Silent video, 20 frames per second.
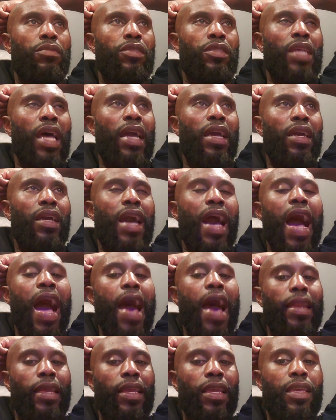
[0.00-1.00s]

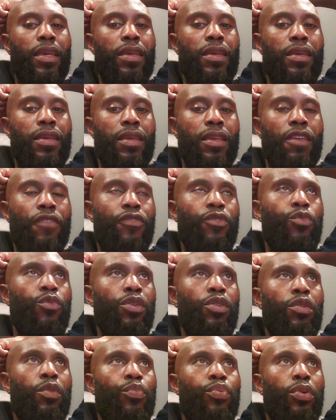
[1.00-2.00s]
psychotic if you want to